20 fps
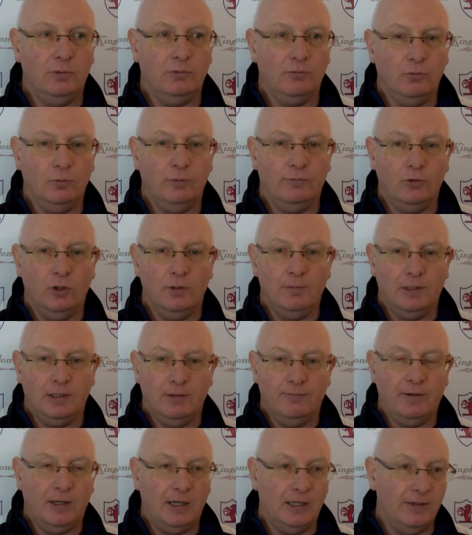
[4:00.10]
got to make
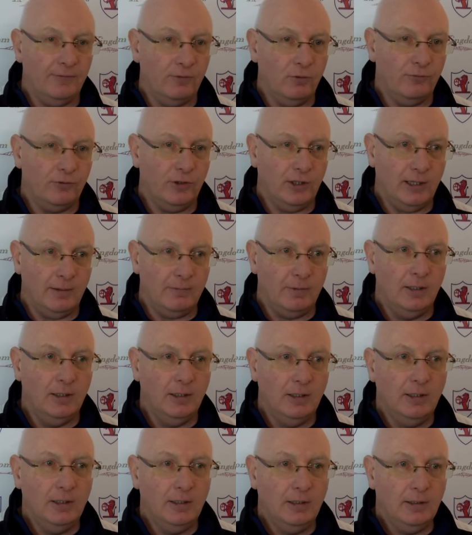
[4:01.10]
it very difficult for them,
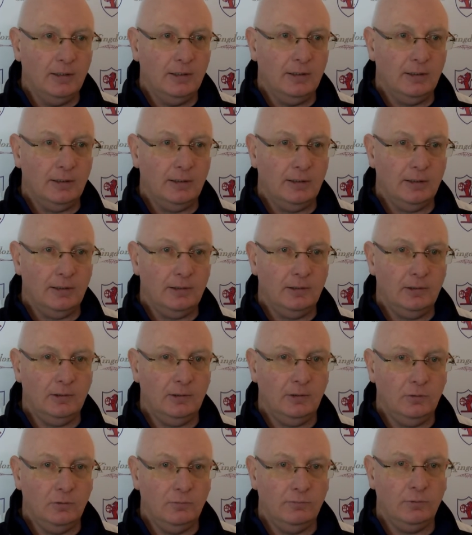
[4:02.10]

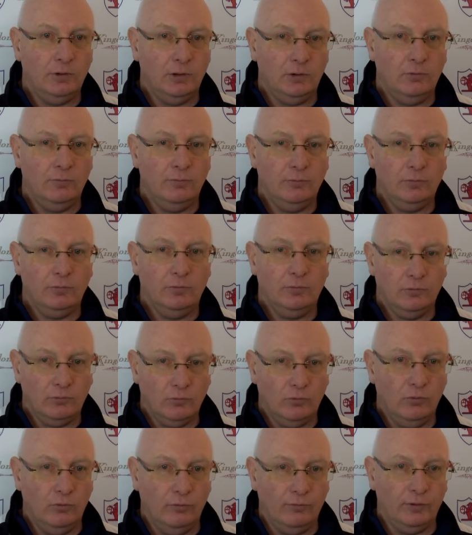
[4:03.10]
and
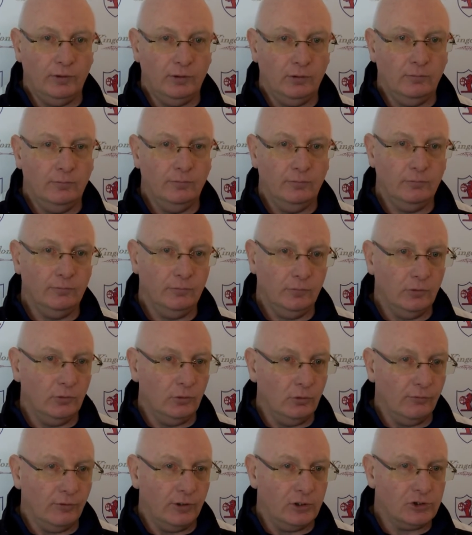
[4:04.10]
hopefully
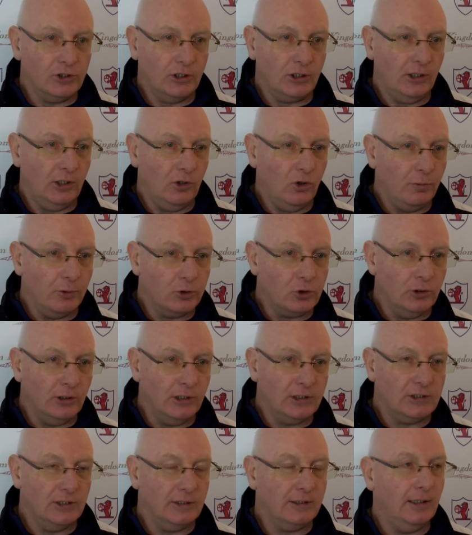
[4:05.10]
look for us to create
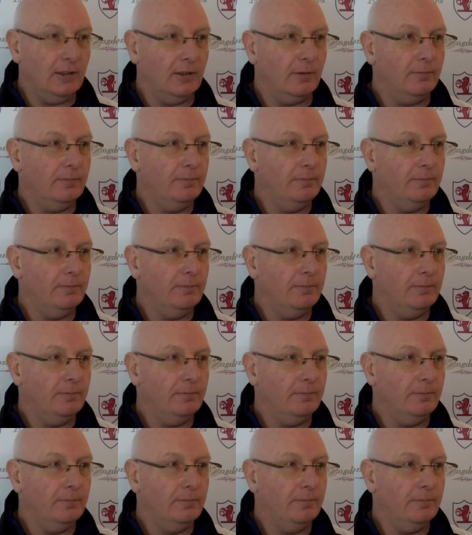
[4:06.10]
opportunities and take them.